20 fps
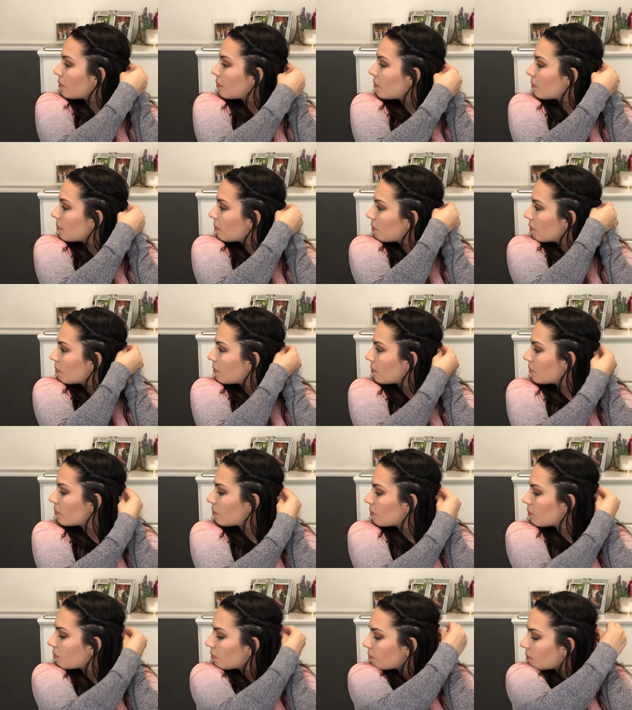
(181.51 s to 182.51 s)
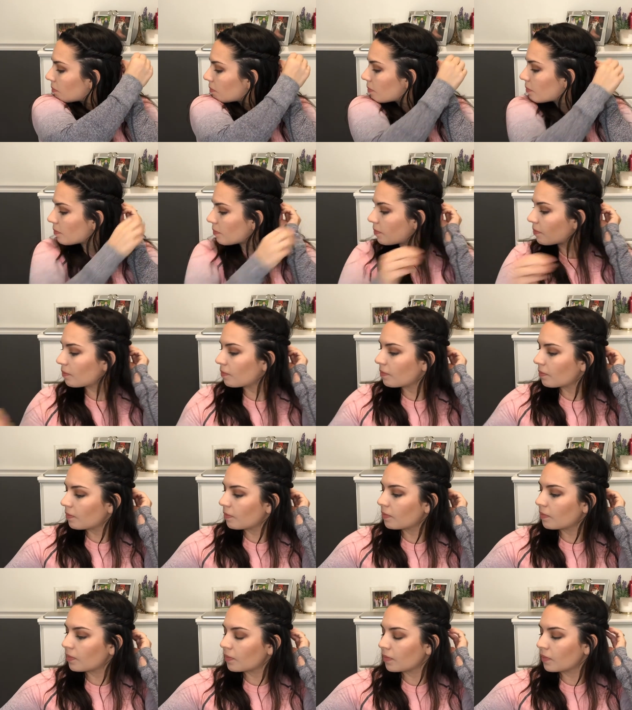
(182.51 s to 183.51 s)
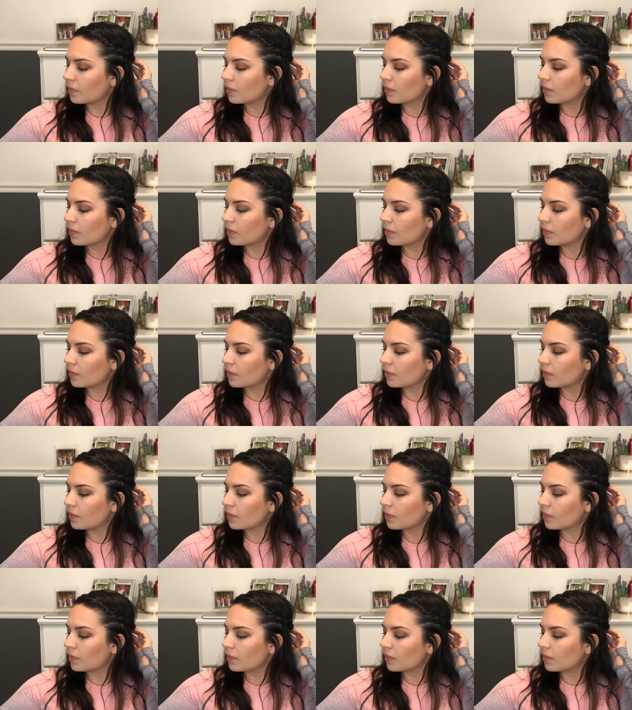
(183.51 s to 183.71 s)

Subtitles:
(silence)